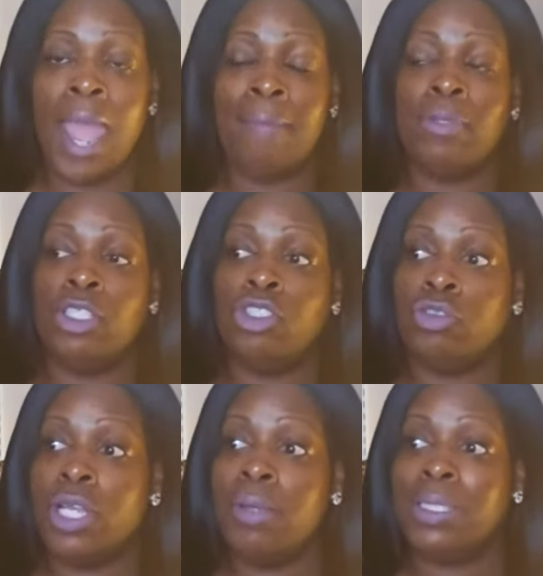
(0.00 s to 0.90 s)
after the
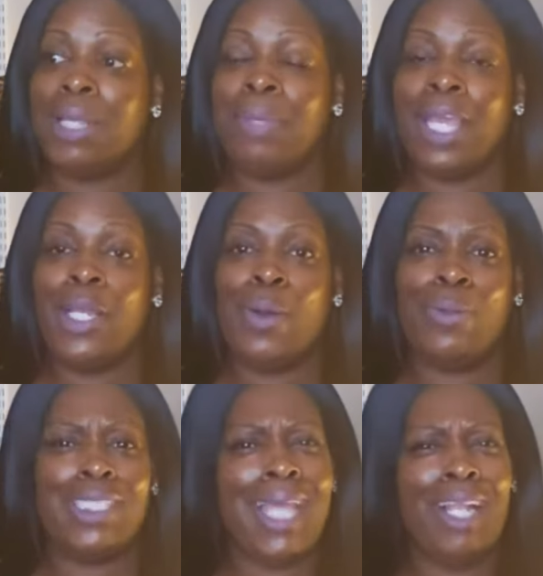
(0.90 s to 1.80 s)
stream because they're being
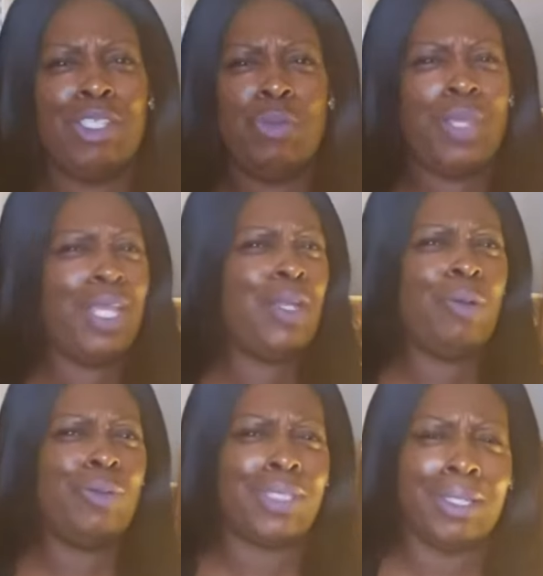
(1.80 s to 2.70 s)
nosy. Shout out to you being
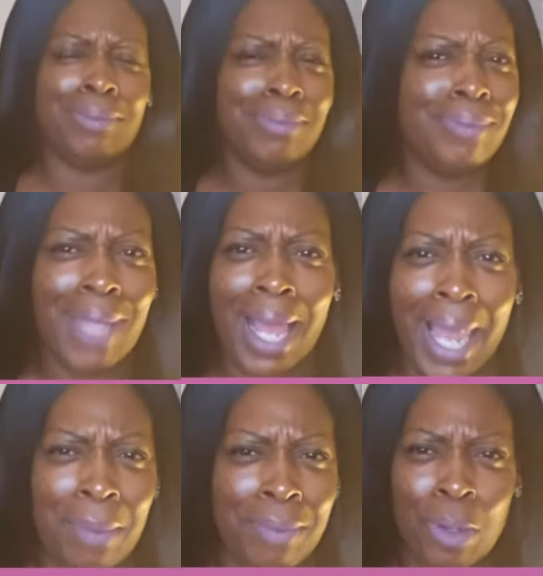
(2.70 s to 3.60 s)
nosy. I
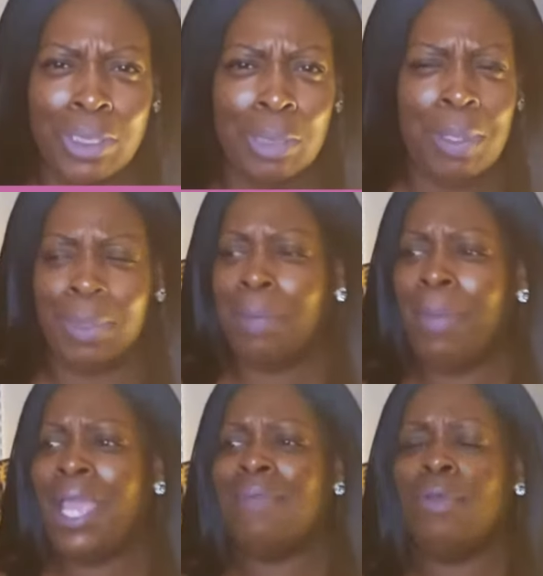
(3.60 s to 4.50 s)
like nosy people. I
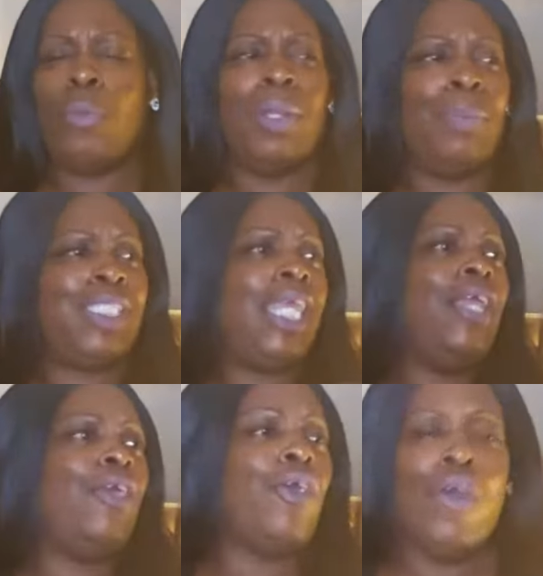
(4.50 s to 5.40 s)
might even open up a
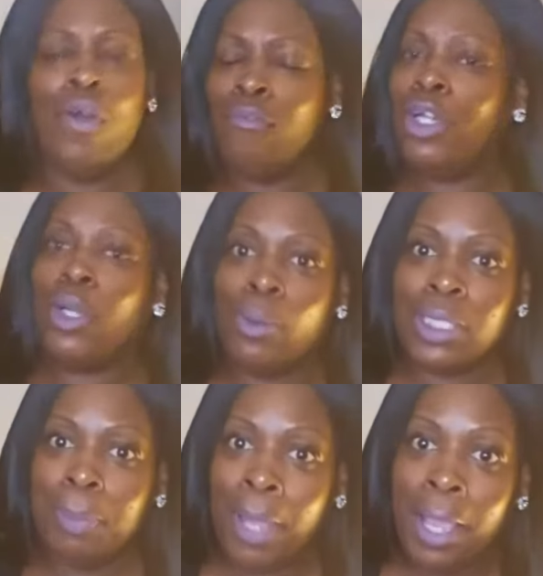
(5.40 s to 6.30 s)
tier for
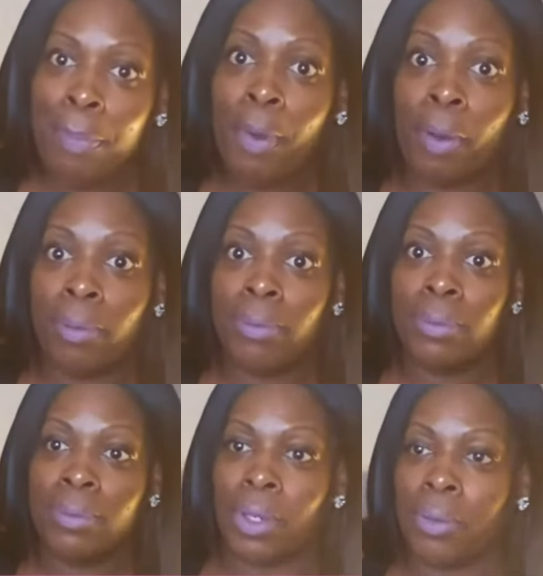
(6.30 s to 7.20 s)
nosy people,
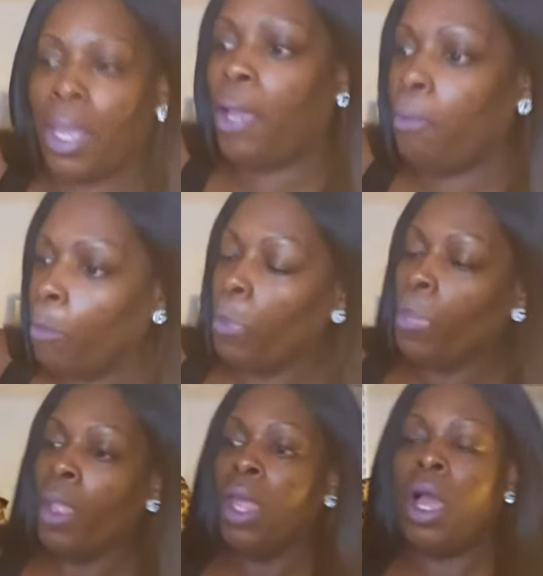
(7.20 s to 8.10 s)
okay?
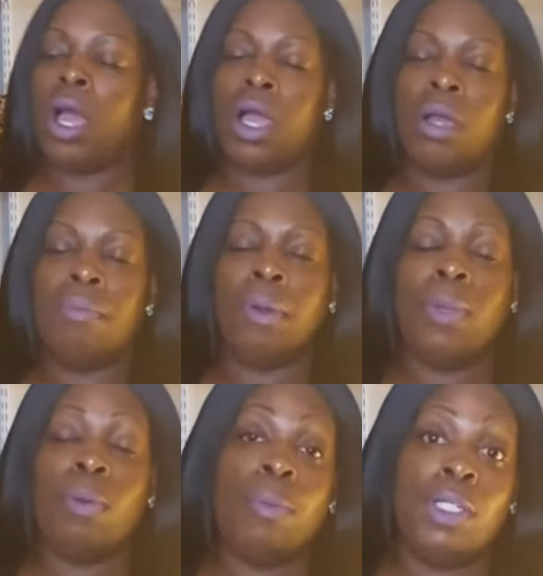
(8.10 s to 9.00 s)
But
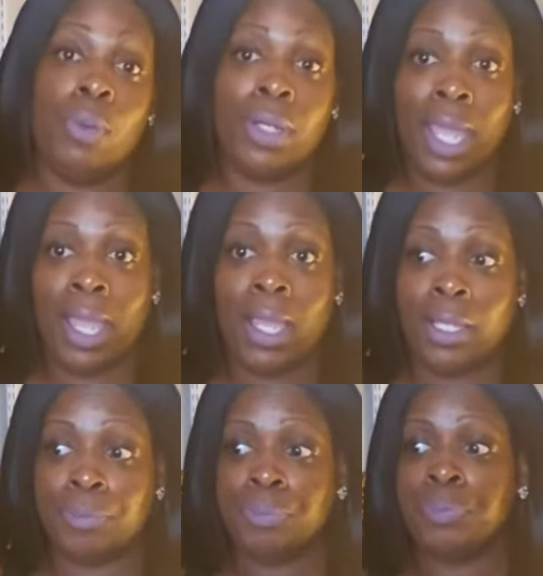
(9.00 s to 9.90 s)
we will be doing
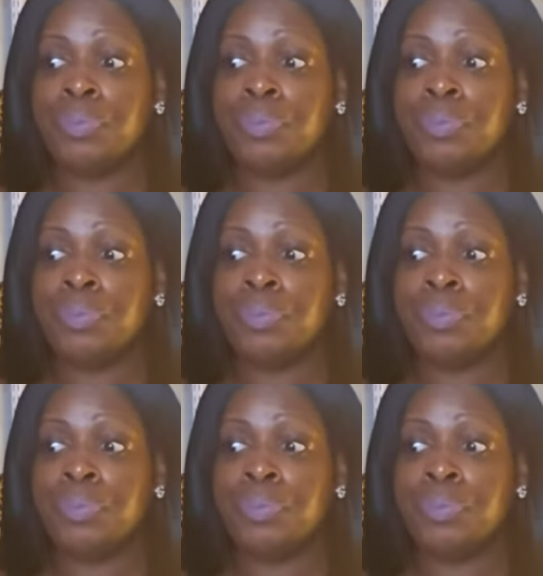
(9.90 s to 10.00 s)
a